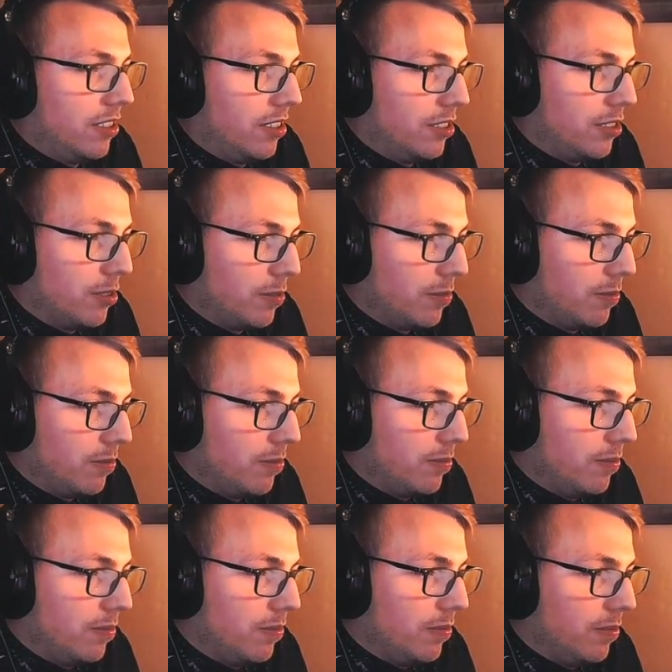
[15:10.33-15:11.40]
So
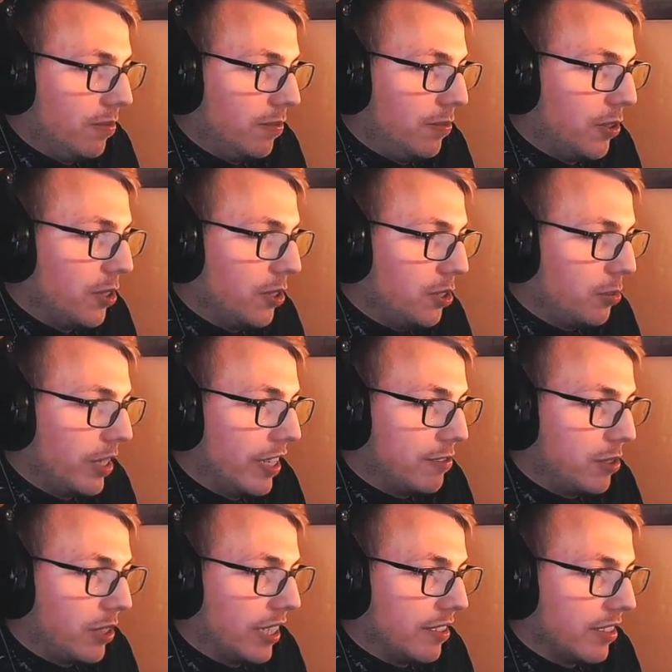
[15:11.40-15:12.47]
first we have
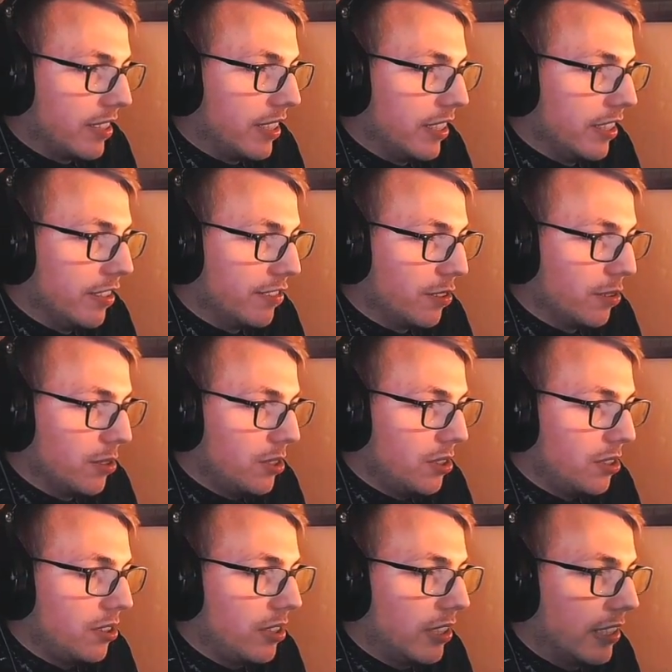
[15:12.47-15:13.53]
to get the key, of
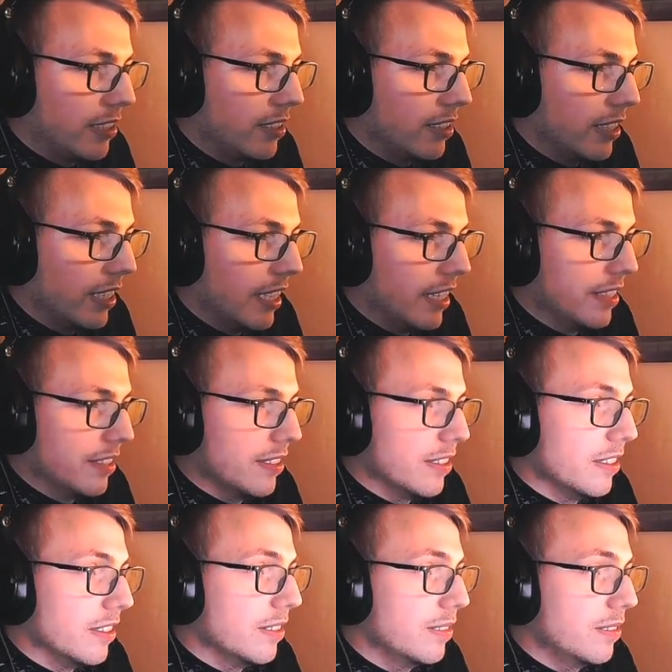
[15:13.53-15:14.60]
course,
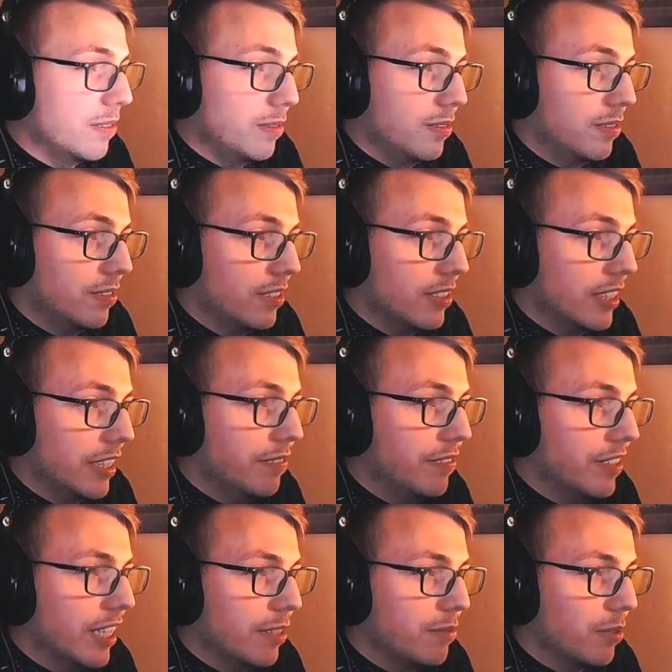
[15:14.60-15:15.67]
and even
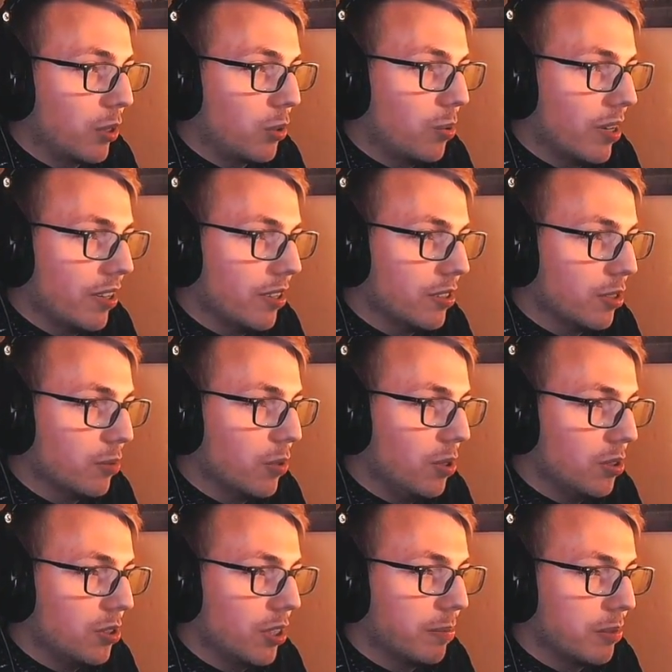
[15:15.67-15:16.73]
that requires a wall
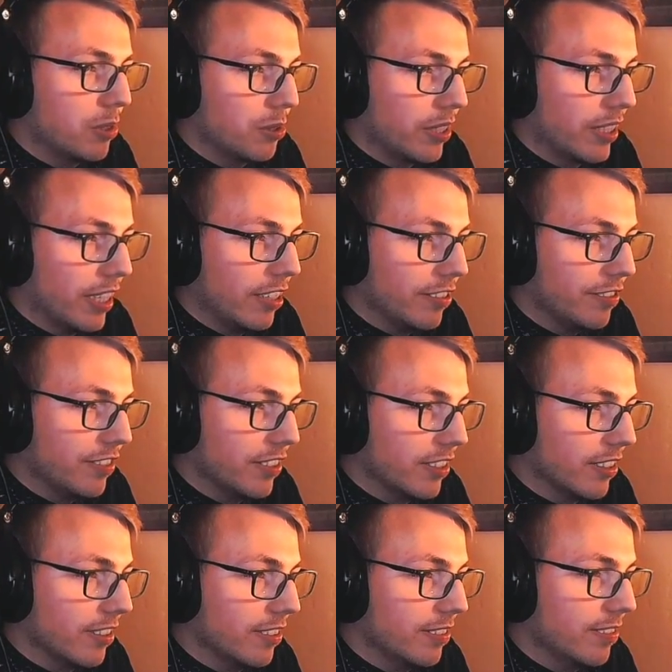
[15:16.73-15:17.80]
jump to get out of
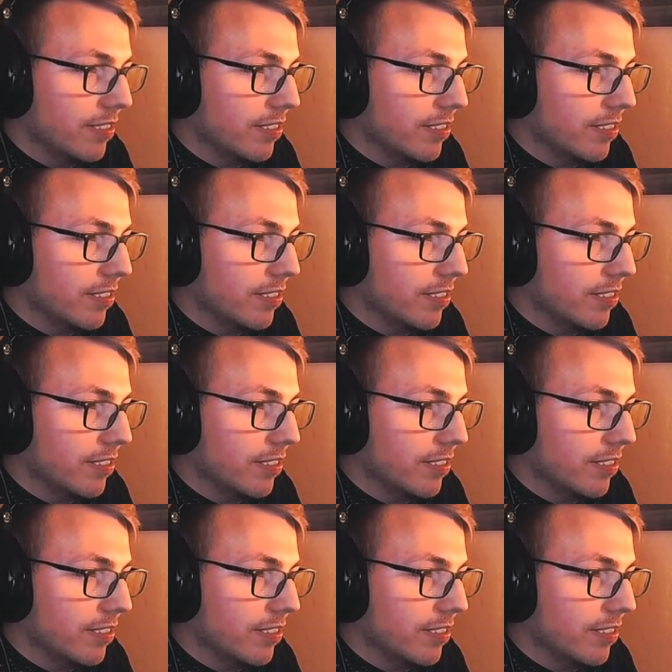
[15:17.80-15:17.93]
a